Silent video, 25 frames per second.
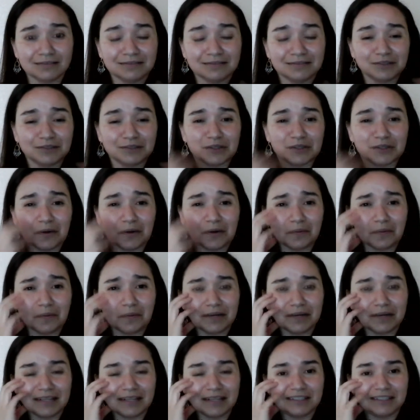So
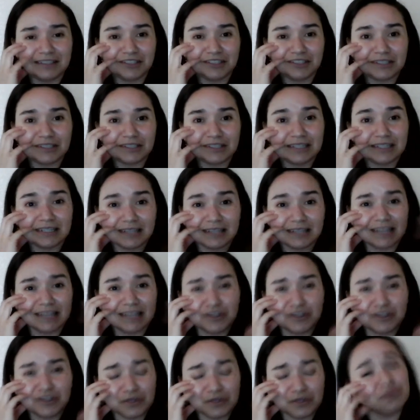it
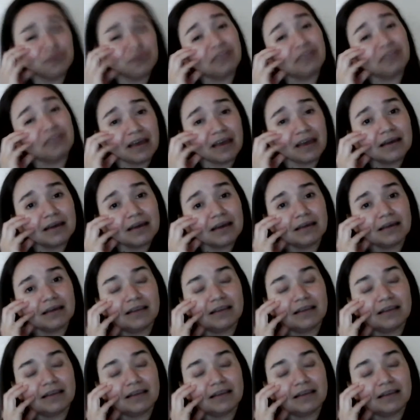gets you thinking